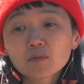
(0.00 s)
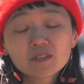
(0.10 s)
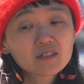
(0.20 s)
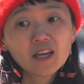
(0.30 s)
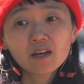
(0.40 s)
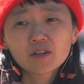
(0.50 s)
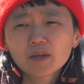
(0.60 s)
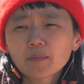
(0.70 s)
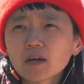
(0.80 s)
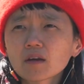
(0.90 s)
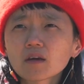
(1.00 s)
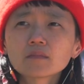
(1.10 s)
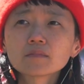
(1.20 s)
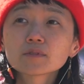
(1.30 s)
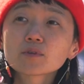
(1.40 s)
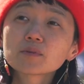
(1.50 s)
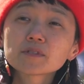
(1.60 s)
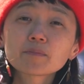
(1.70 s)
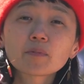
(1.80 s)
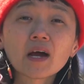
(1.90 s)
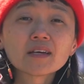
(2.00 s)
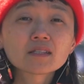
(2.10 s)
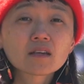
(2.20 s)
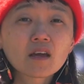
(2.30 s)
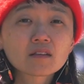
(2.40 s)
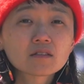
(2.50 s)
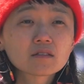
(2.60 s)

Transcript: was scary but sort of surprising and